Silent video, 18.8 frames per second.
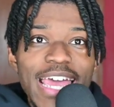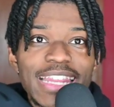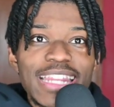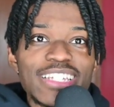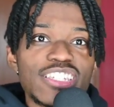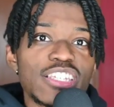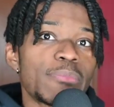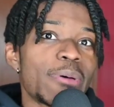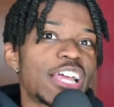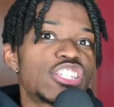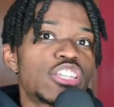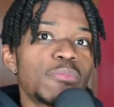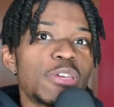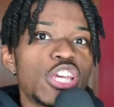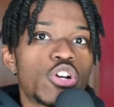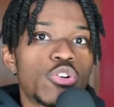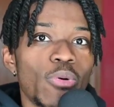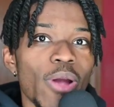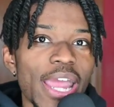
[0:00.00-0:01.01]
this is about to be
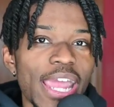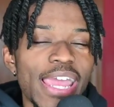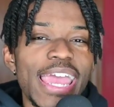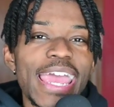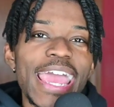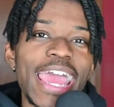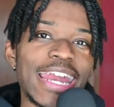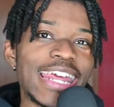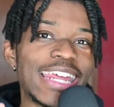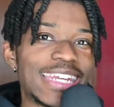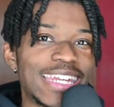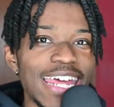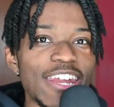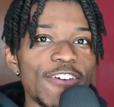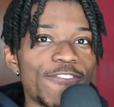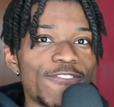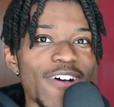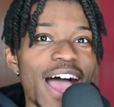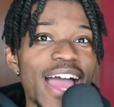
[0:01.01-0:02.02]
great. And he
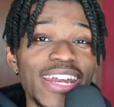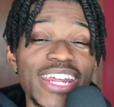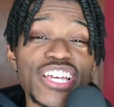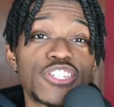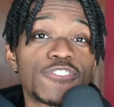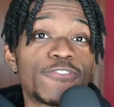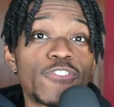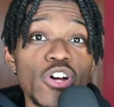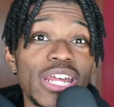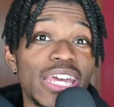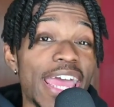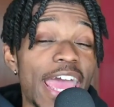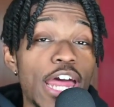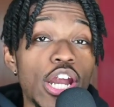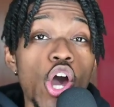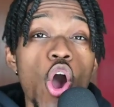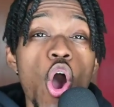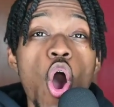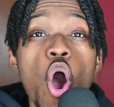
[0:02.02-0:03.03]
didn't find his footing
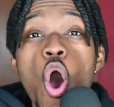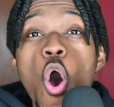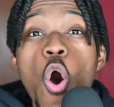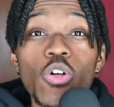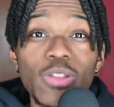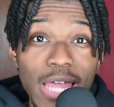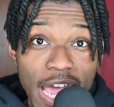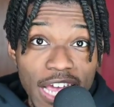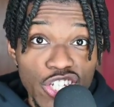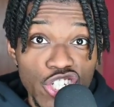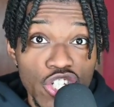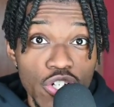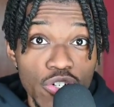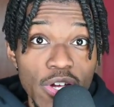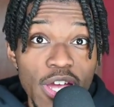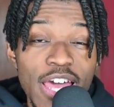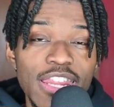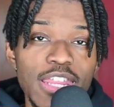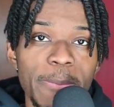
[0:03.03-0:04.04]
at all last year.
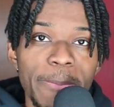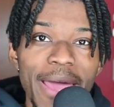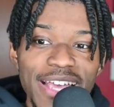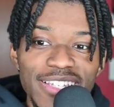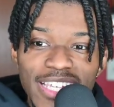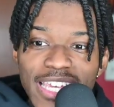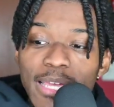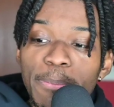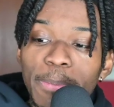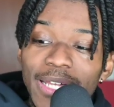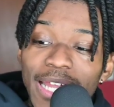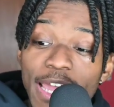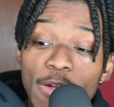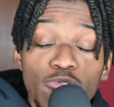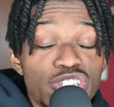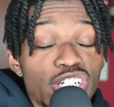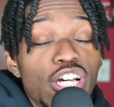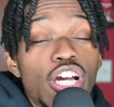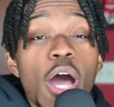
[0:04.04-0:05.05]
The best he played
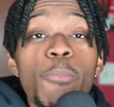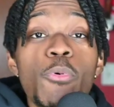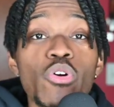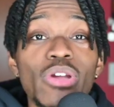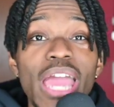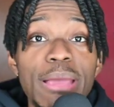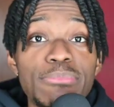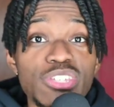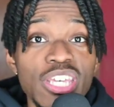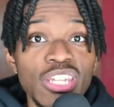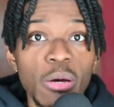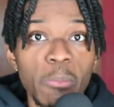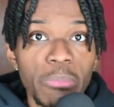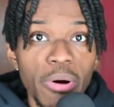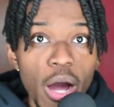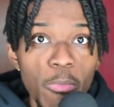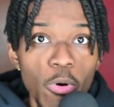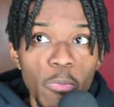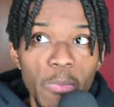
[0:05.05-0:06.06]
was a couple games in the
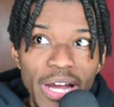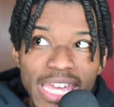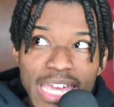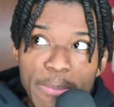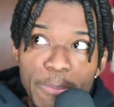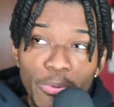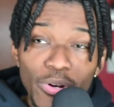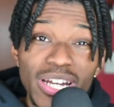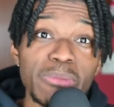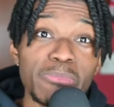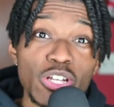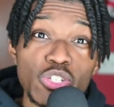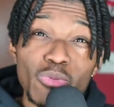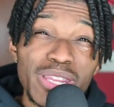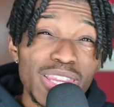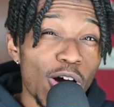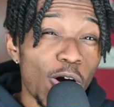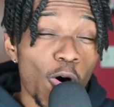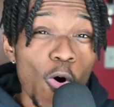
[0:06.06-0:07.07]
bubble, but he pretty much
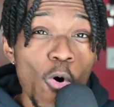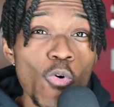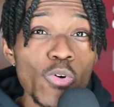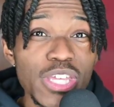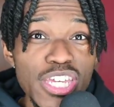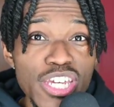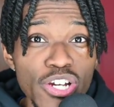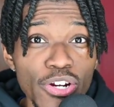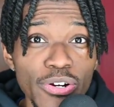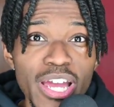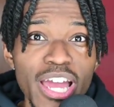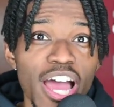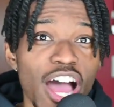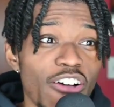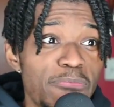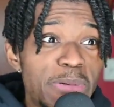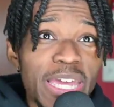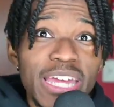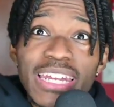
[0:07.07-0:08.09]
with the whole year
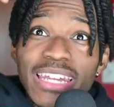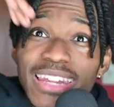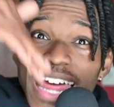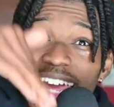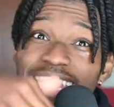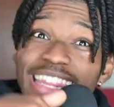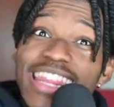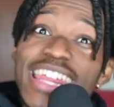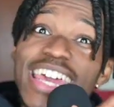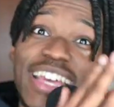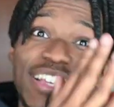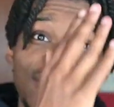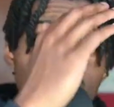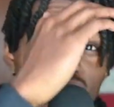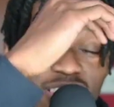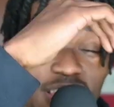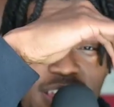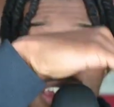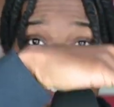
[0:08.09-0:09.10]
of being like
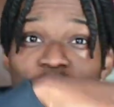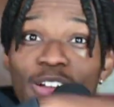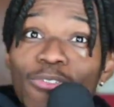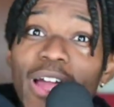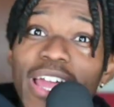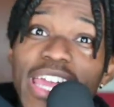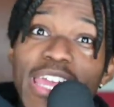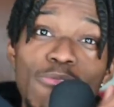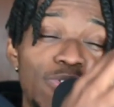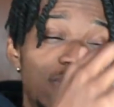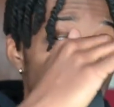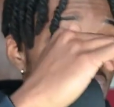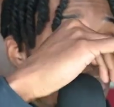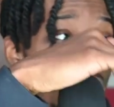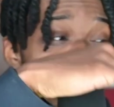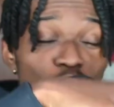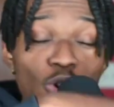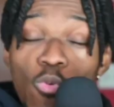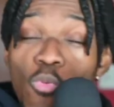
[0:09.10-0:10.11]
this, right? He was he
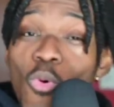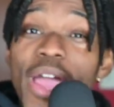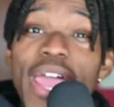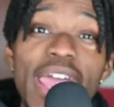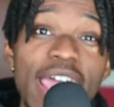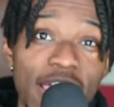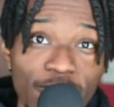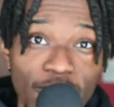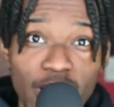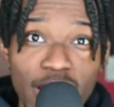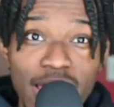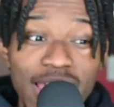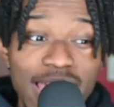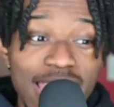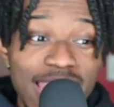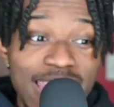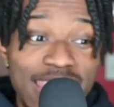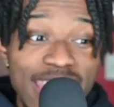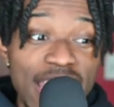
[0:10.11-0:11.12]
was a wave.
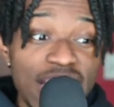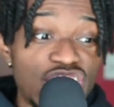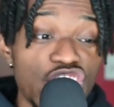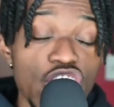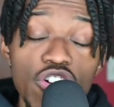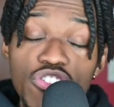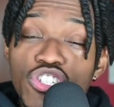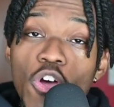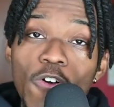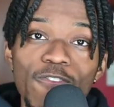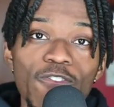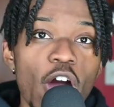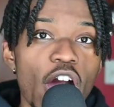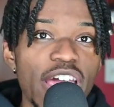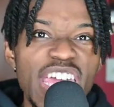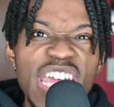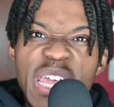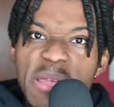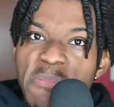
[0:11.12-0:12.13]
This year so far,
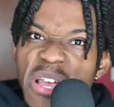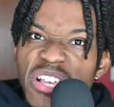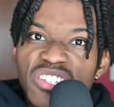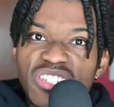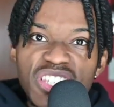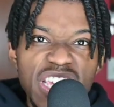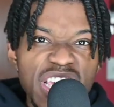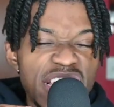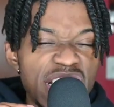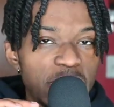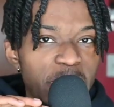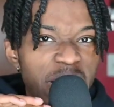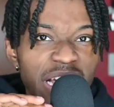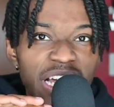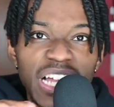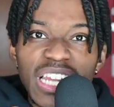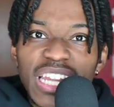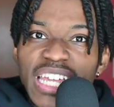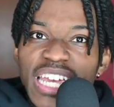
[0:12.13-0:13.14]
he is he has been
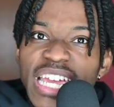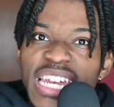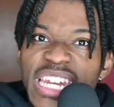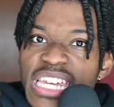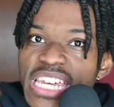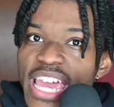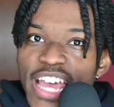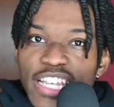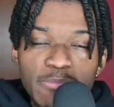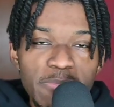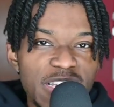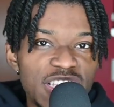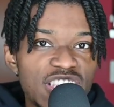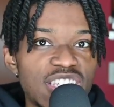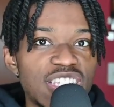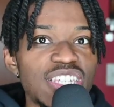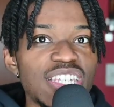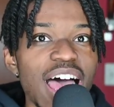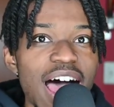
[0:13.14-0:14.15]
clean, he has been
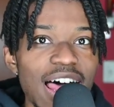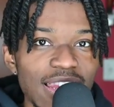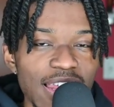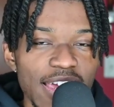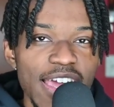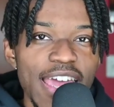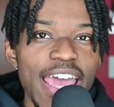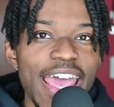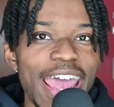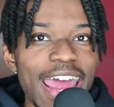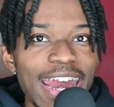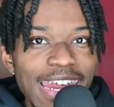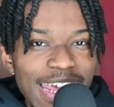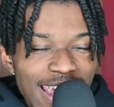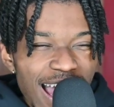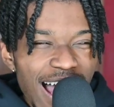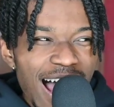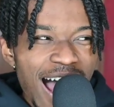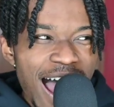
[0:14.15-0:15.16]
solid, and
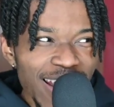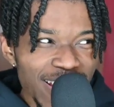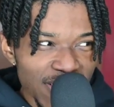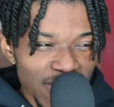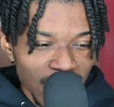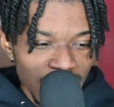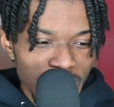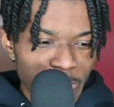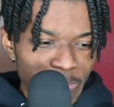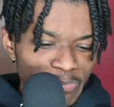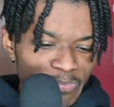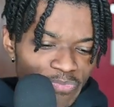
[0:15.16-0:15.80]
he honestly